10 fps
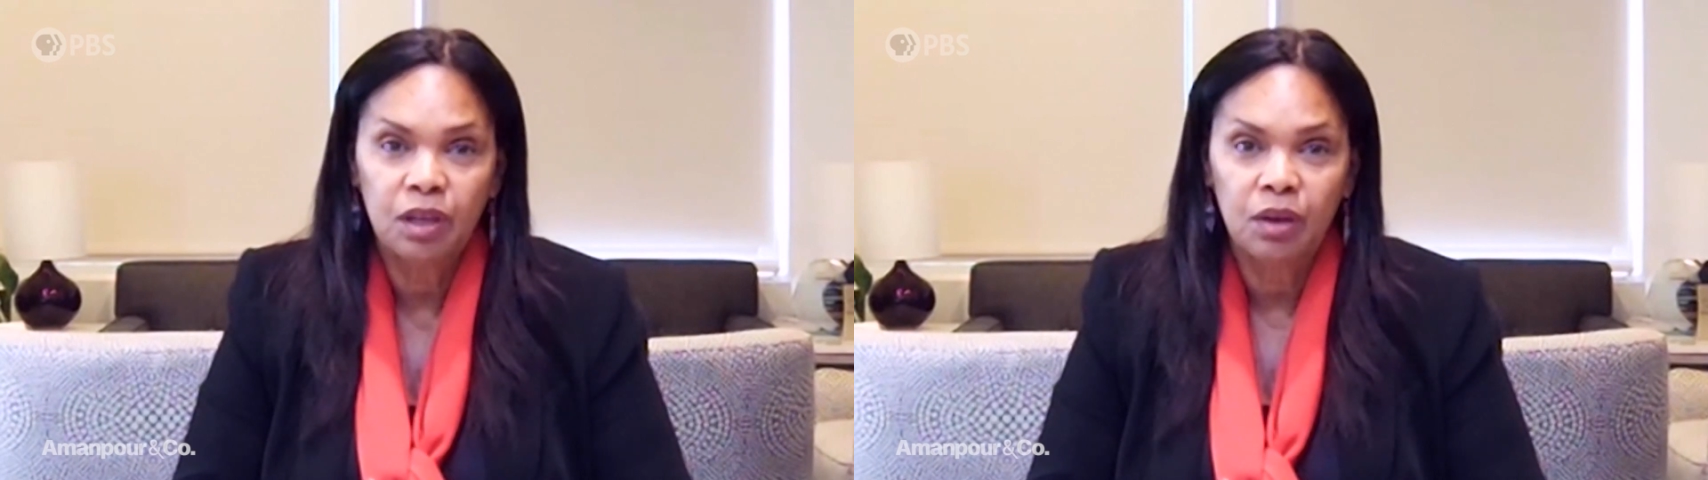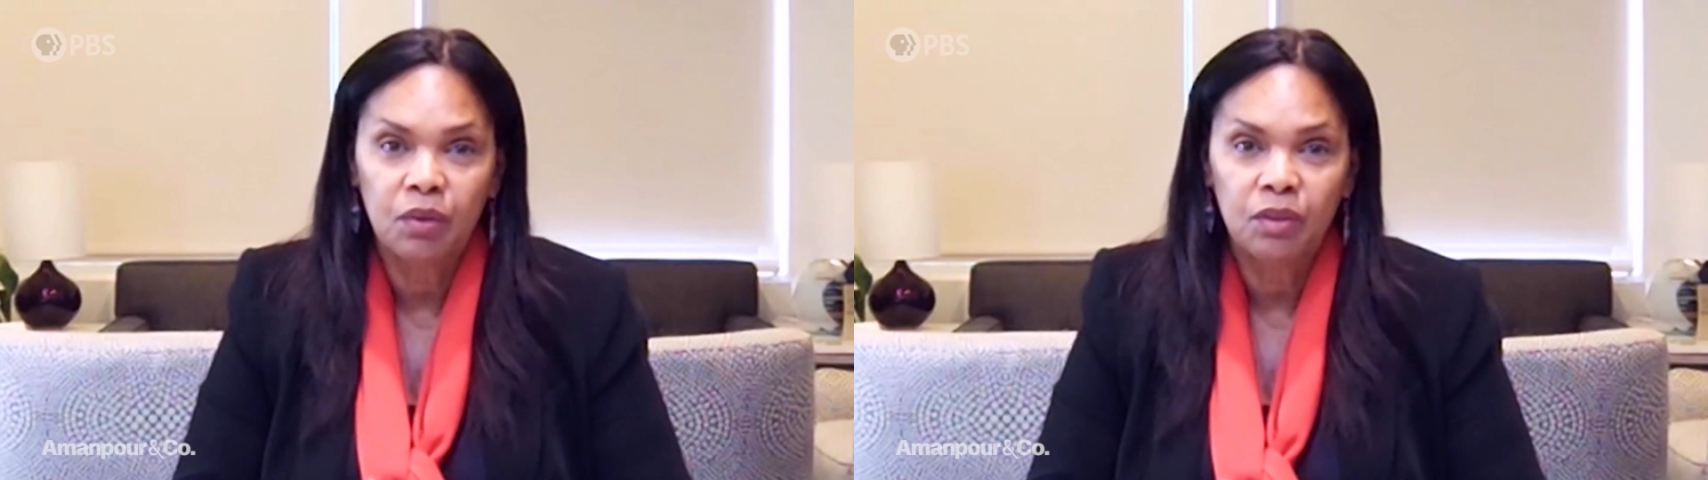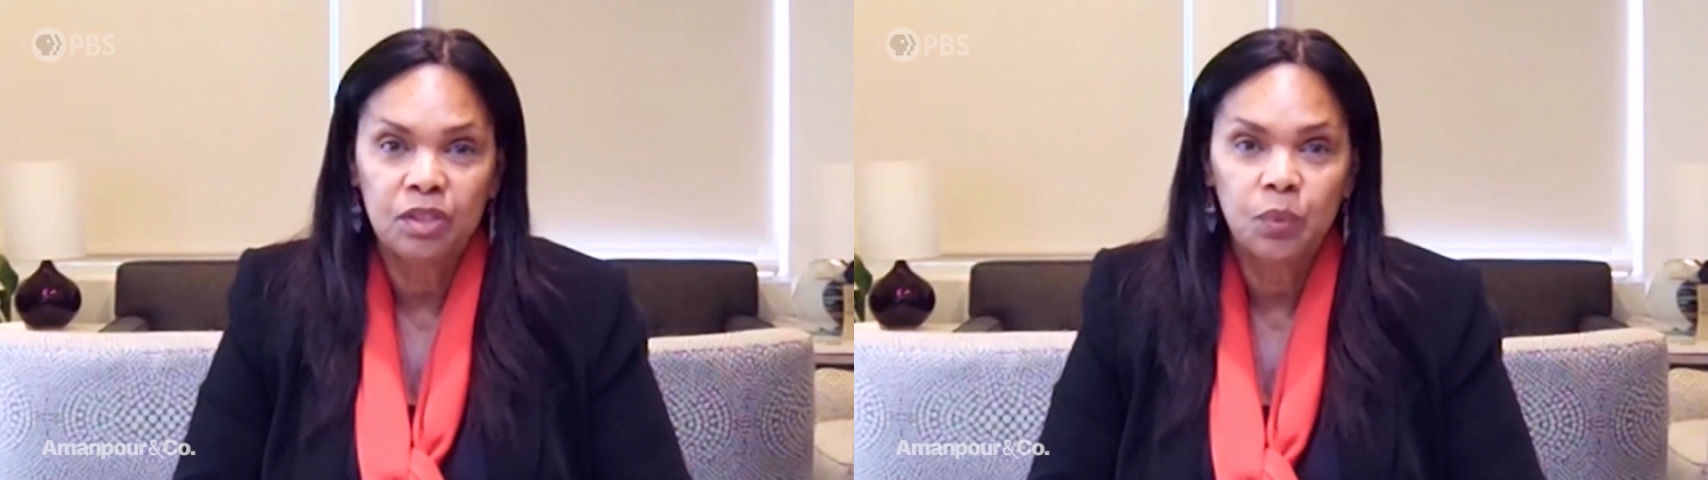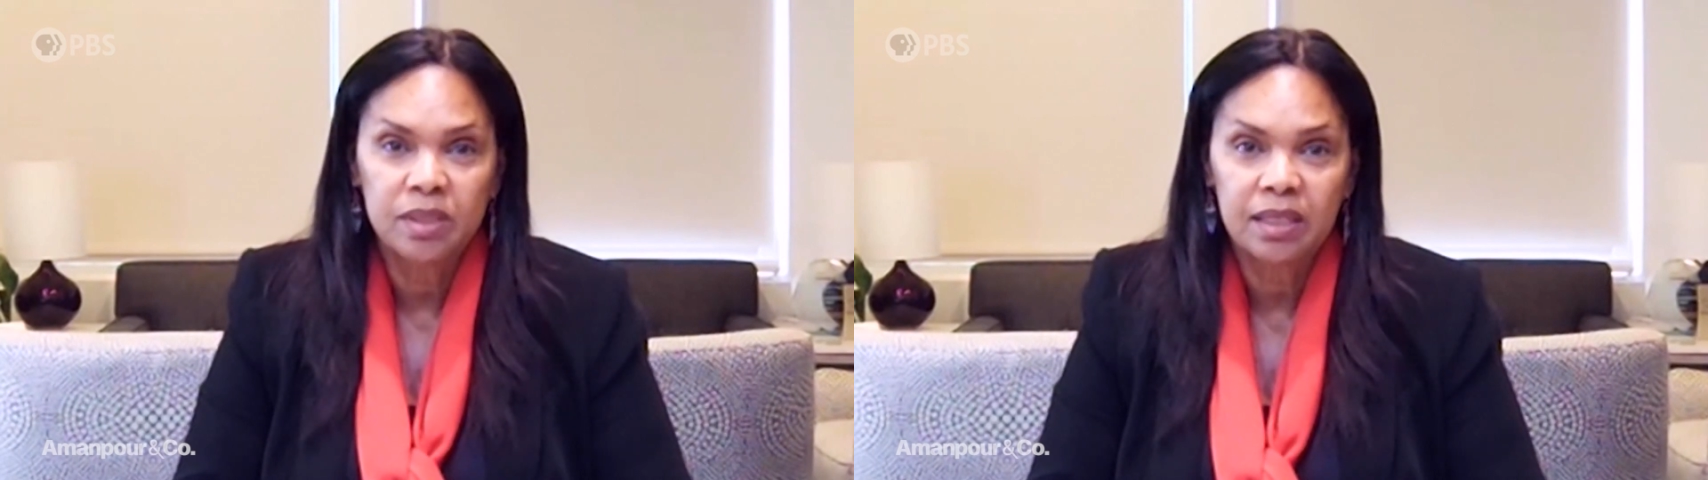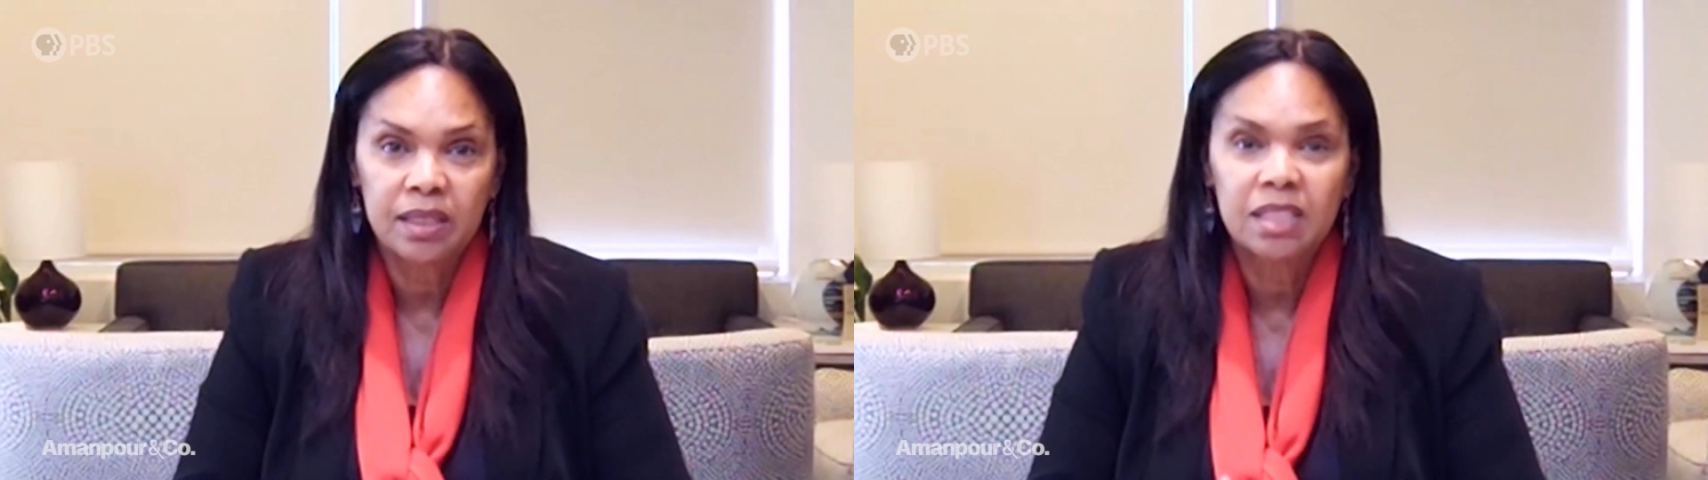this was an
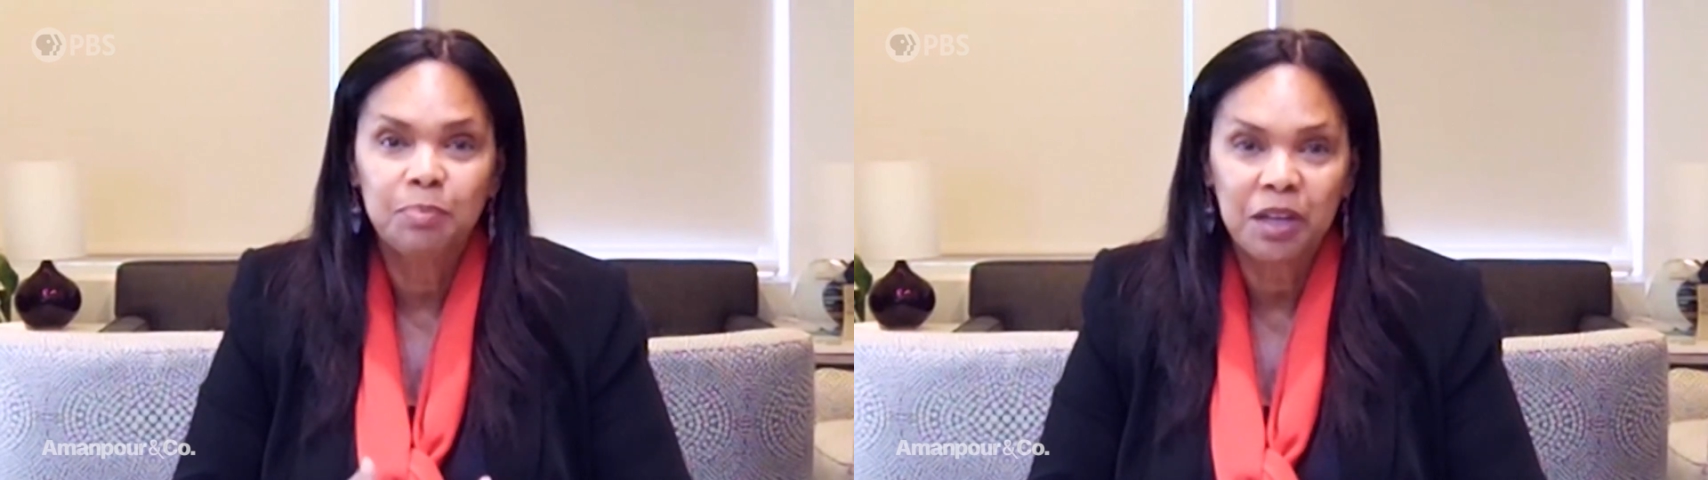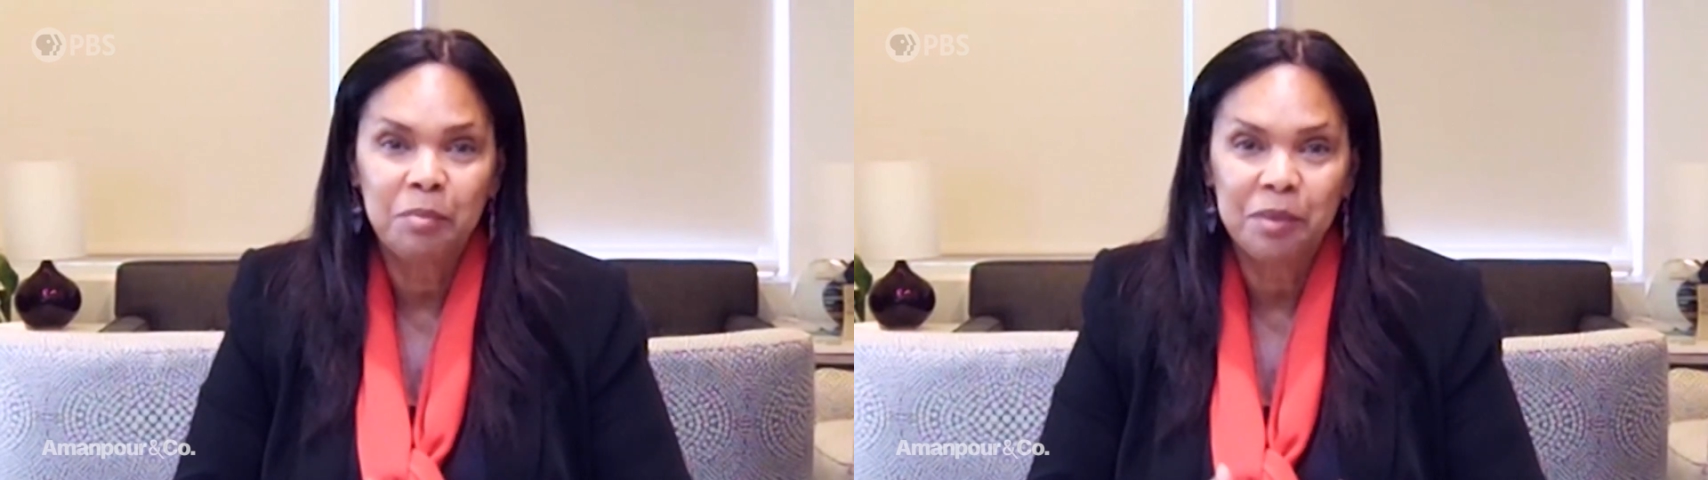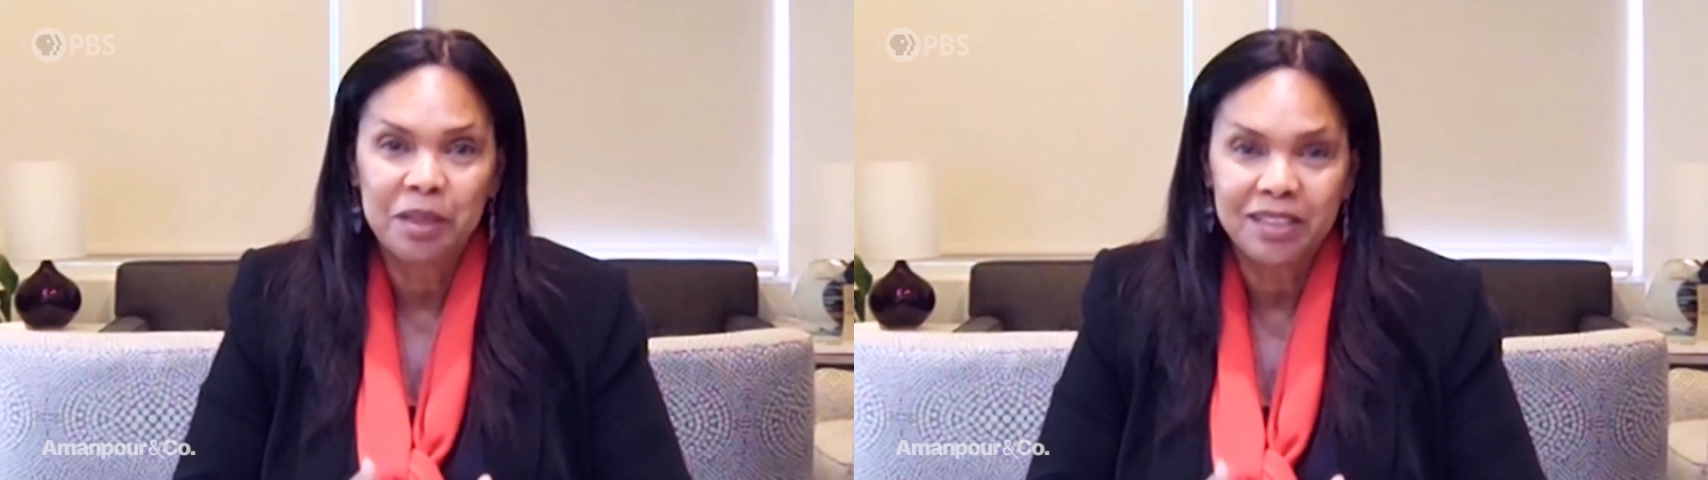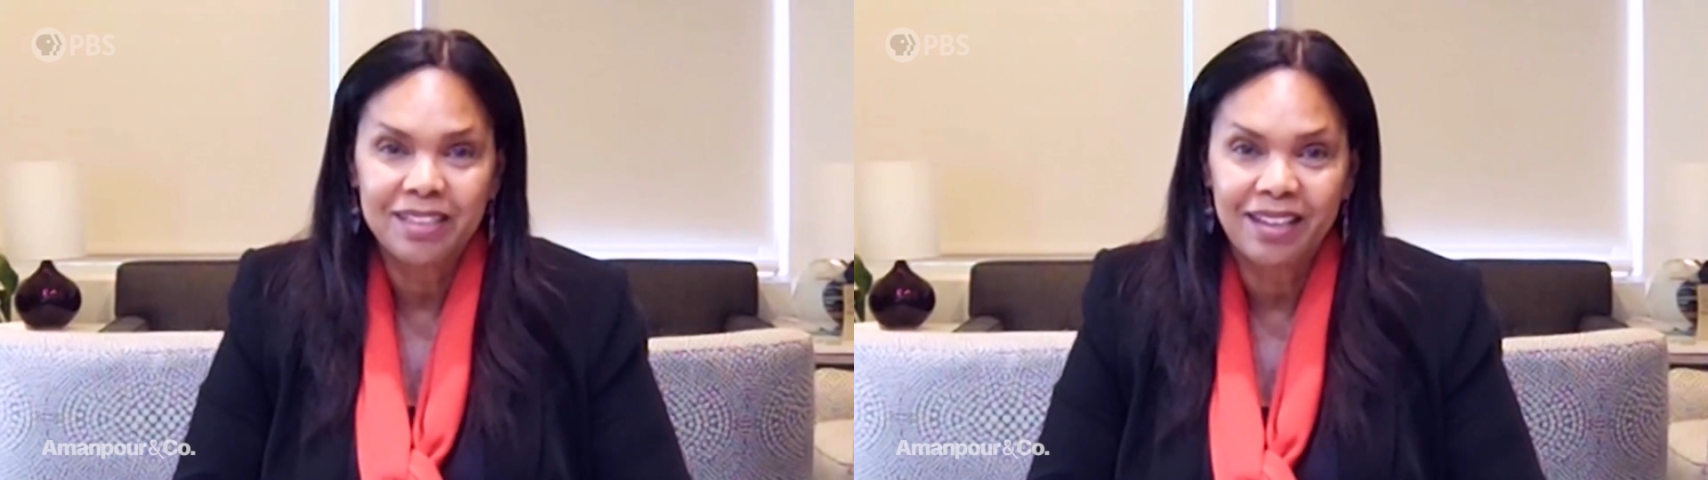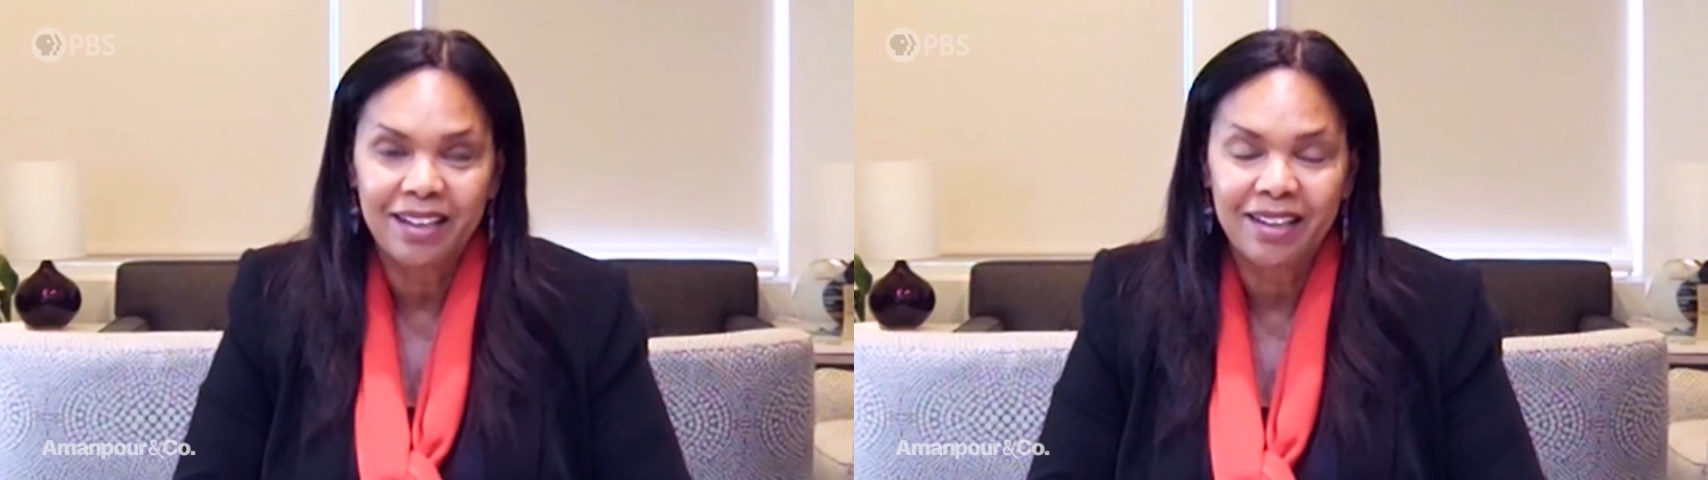experiment
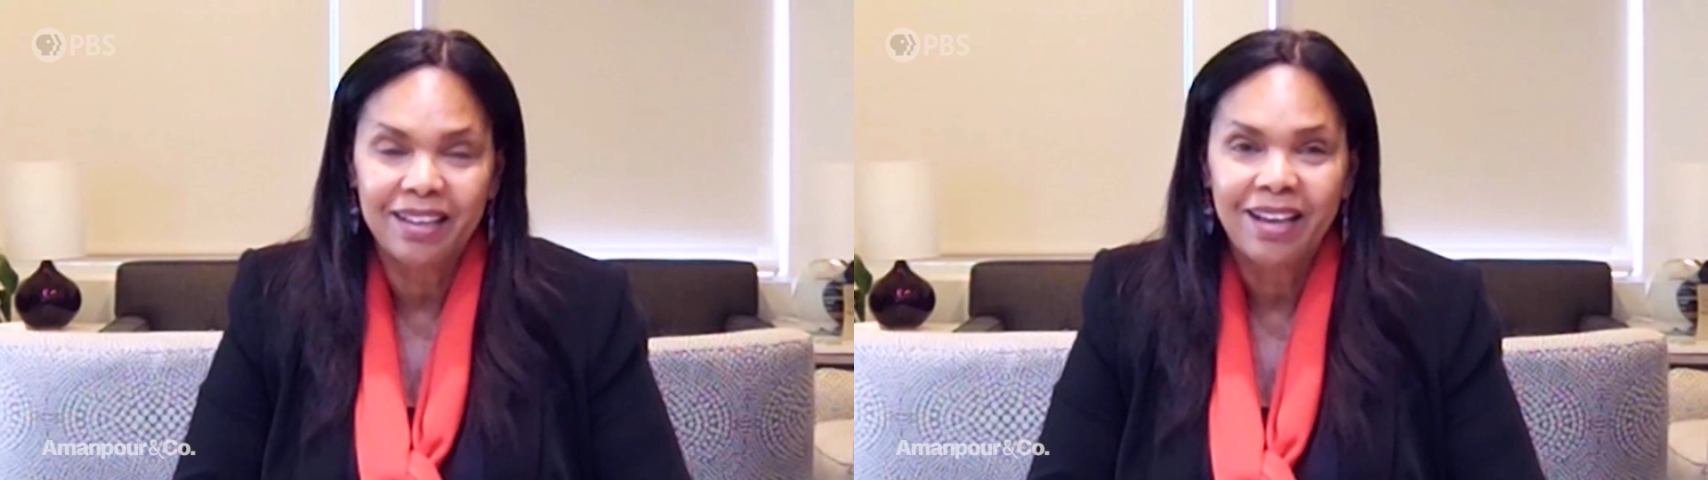in